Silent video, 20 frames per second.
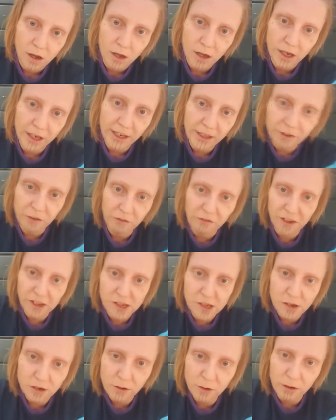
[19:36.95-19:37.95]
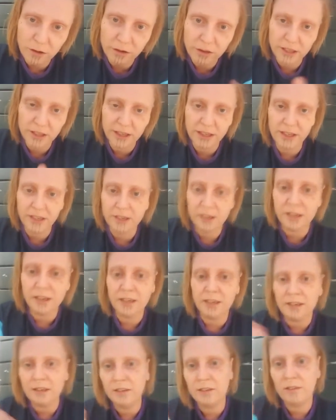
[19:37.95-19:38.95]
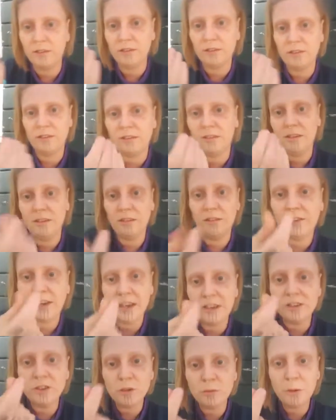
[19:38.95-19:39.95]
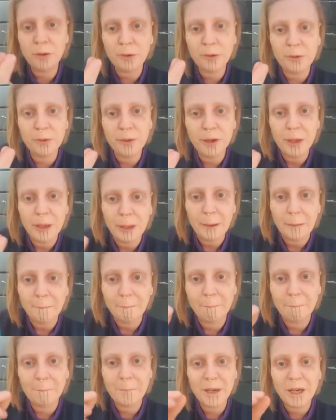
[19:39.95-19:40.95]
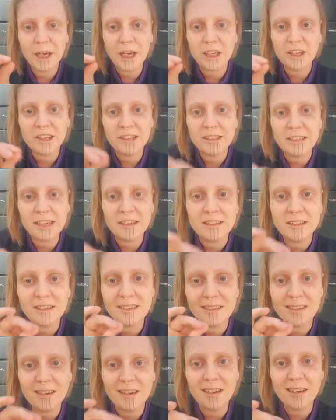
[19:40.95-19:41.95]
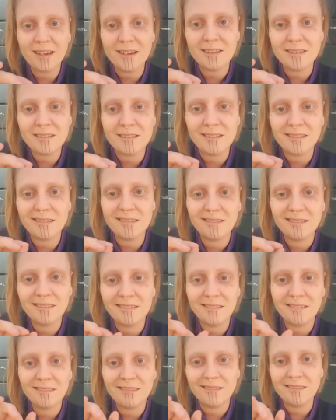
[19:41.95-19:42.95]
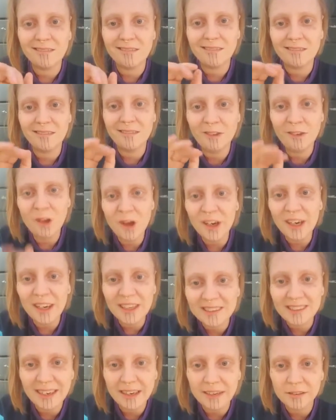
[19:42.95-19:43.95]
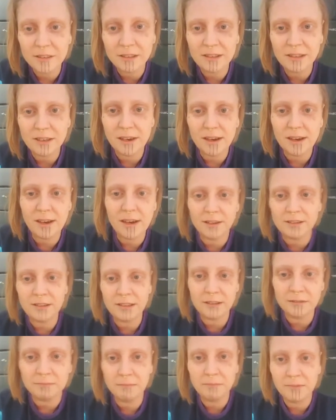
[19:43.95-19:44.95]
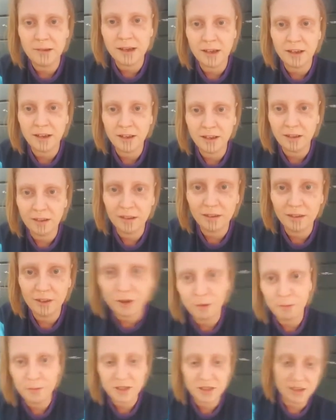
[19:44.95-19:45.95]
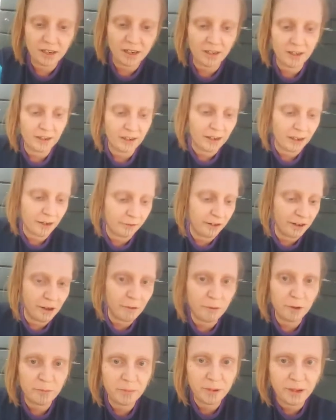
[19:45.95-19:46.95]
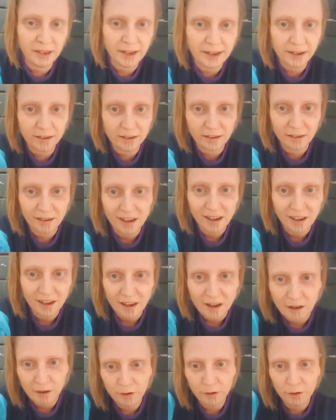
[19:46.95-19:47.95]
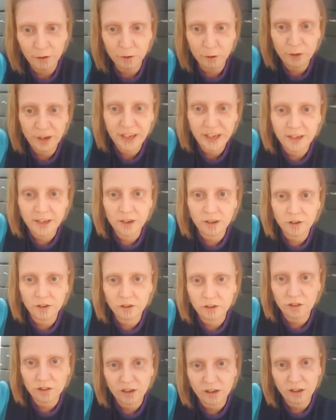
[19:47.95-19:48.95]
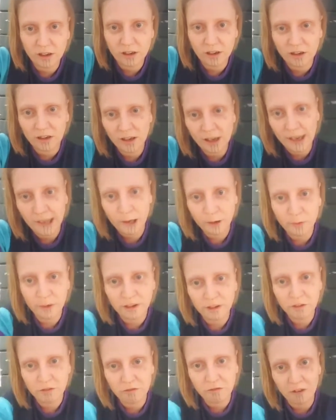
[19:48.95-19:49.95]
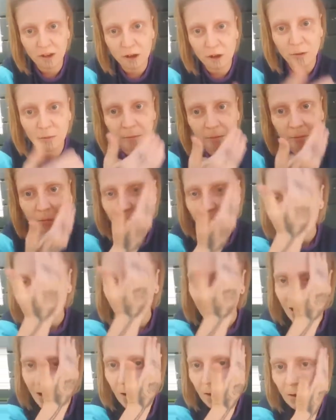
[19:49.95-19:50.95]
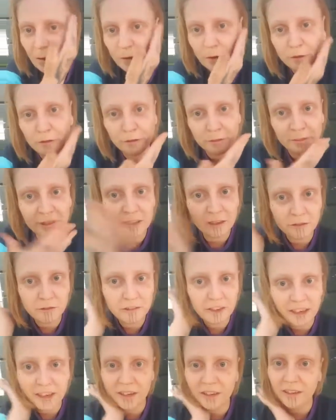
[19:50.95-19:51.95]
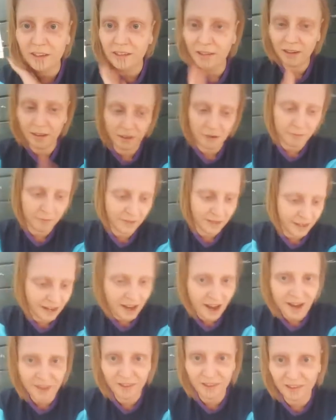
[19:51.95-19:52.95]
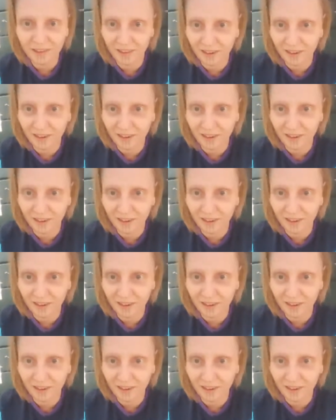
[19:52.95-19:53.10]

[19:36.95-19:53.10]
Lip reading: It is physical, it is tangible, but the density is not as dense as my human skin, and there would be like a greenish, yellowish film all over my face and then my hands, and